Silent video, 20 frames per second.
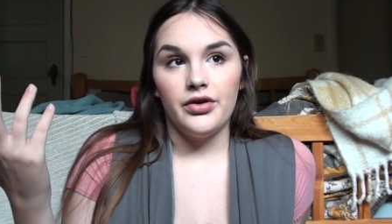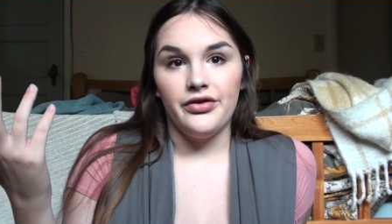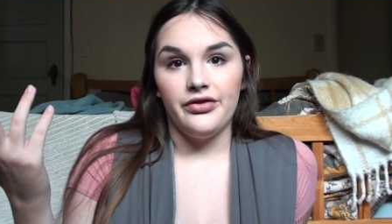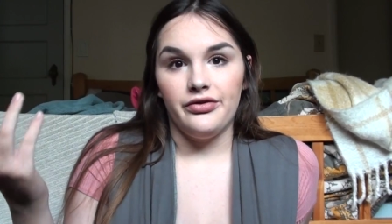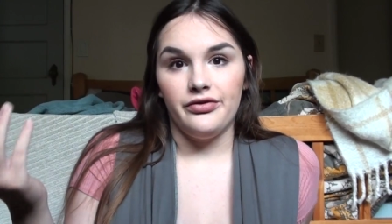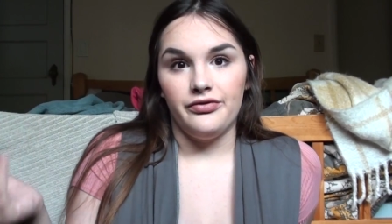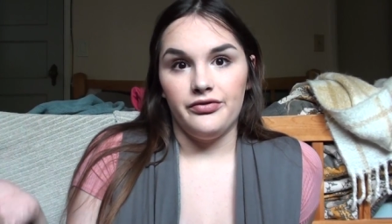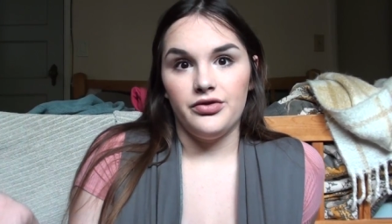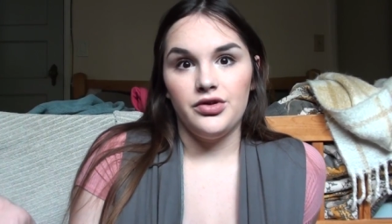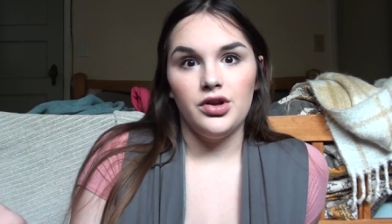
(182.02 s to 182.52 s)

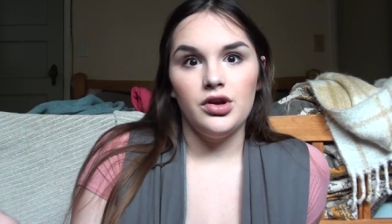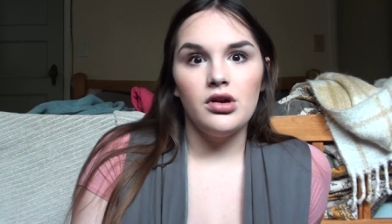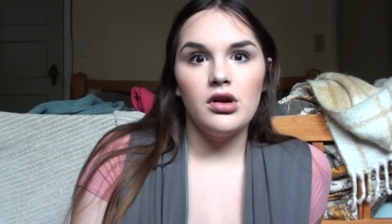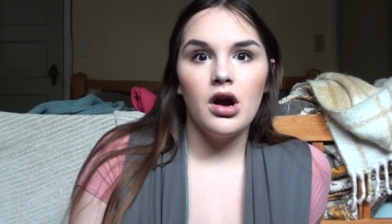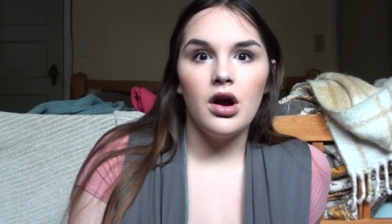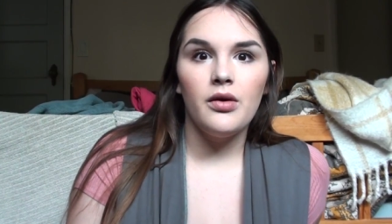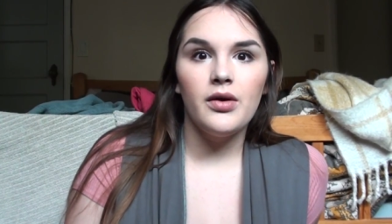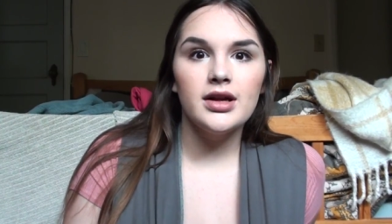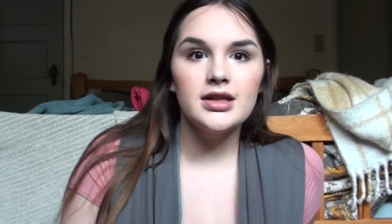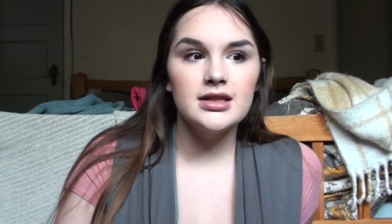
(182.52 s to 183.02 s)
if you
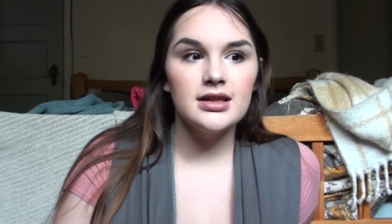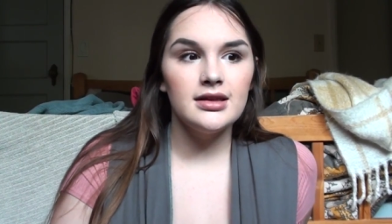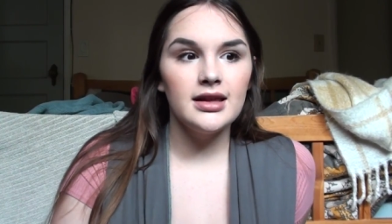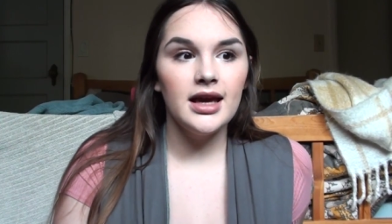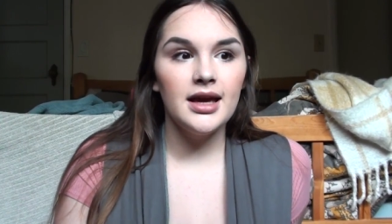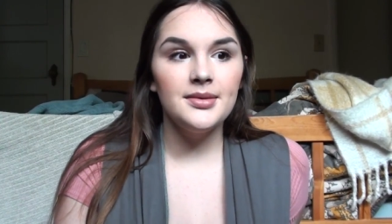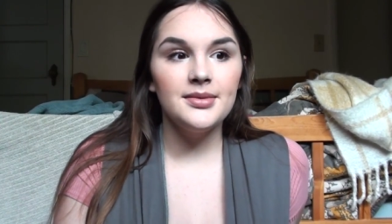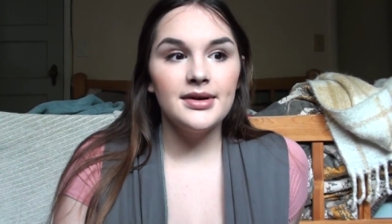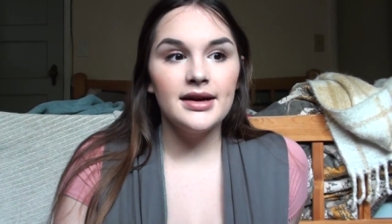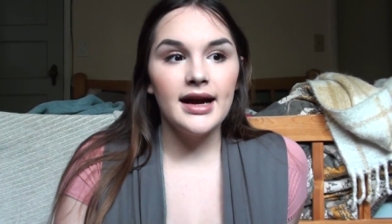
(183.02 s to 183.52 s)
go into
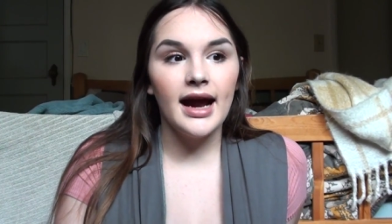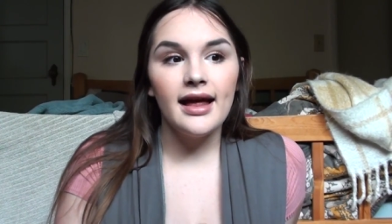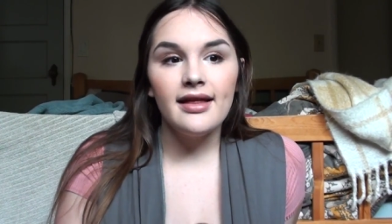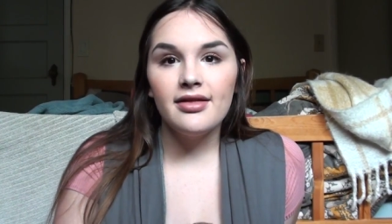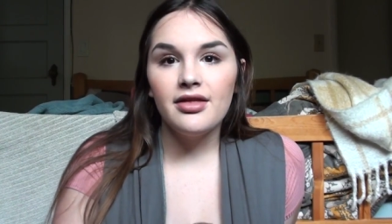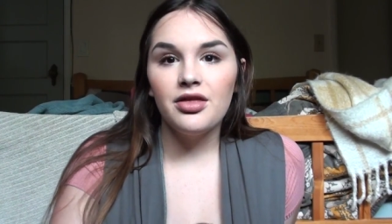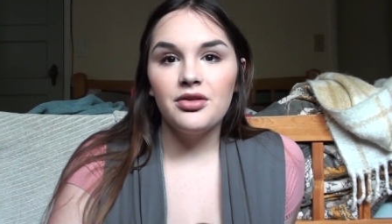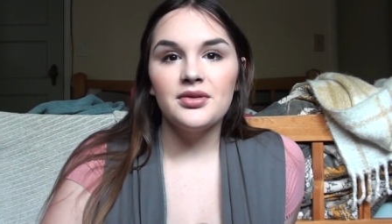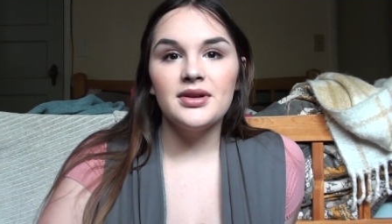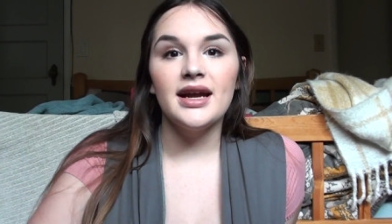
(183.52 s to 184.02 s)
labor
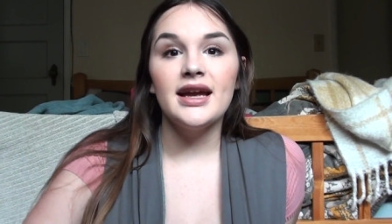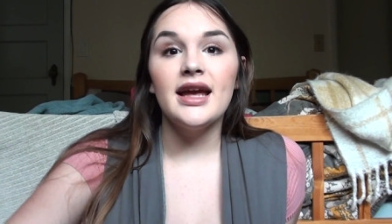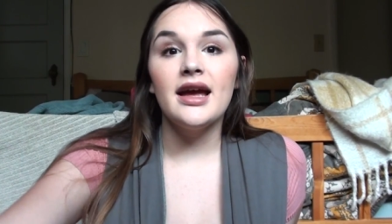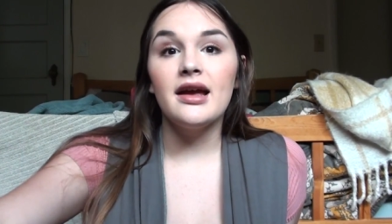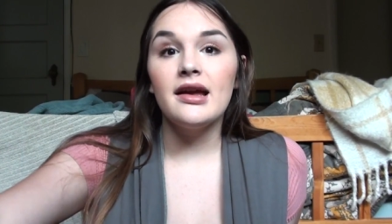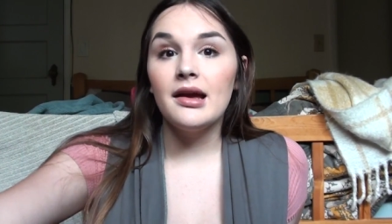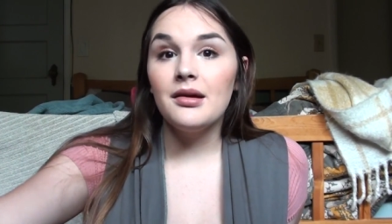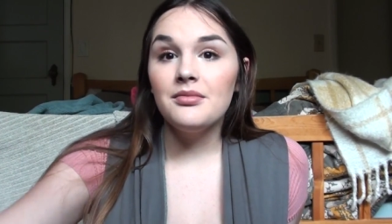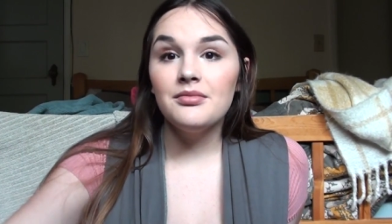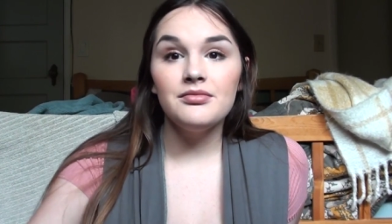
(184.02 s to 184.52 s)
at 3
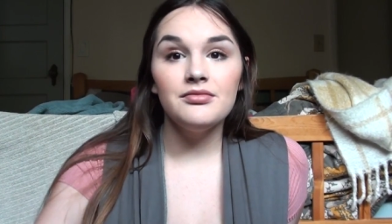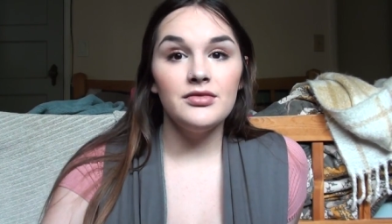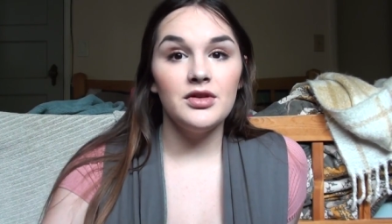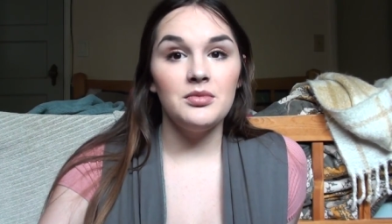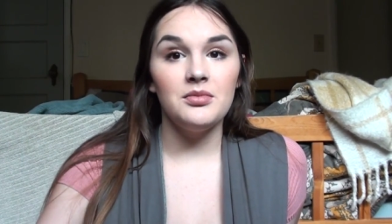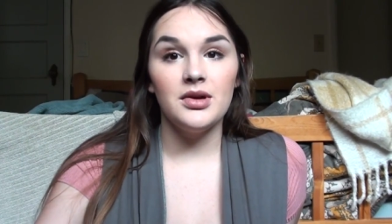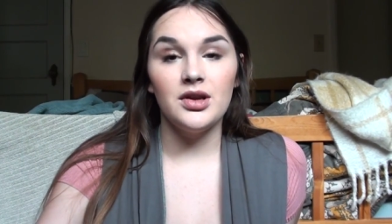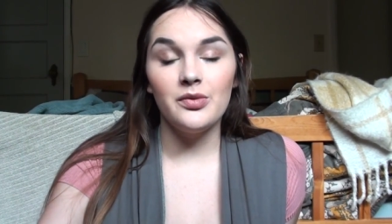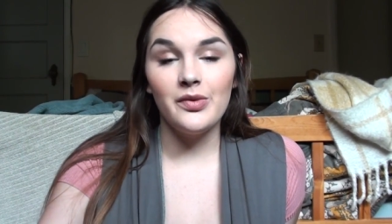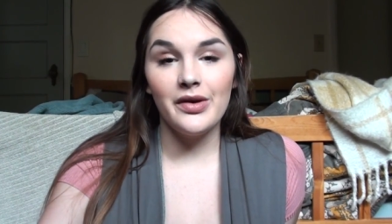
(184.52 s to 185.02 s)
a.m.,
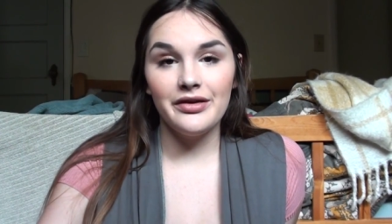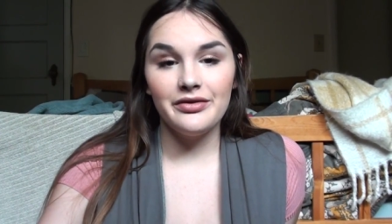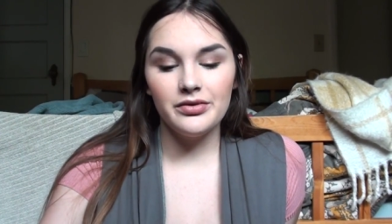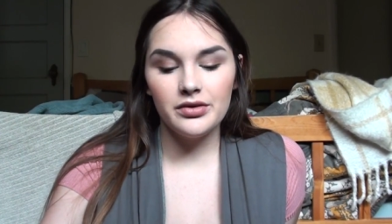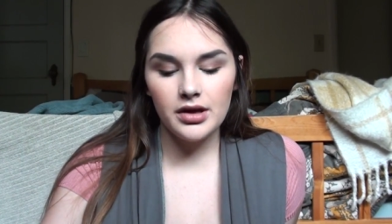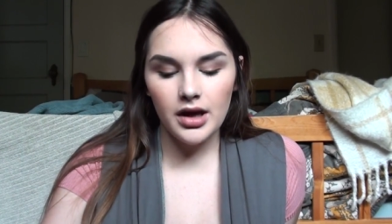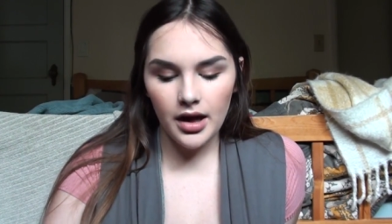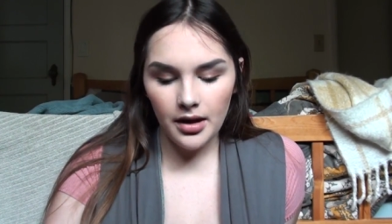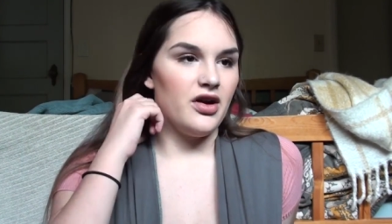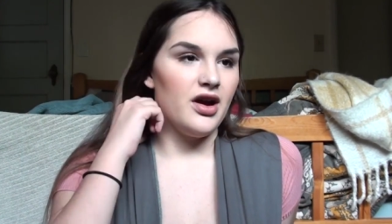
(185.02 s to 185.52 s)
the midwife
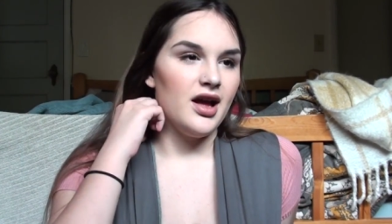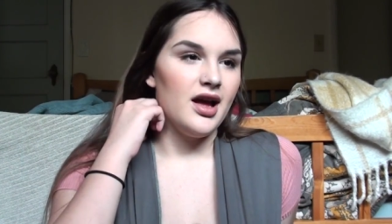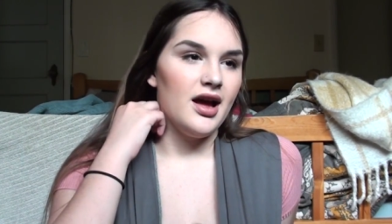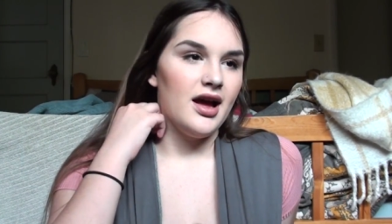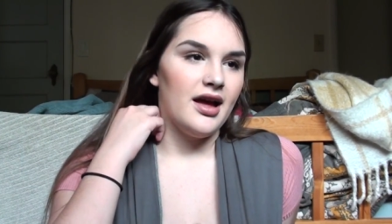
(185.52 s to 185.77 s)
will come.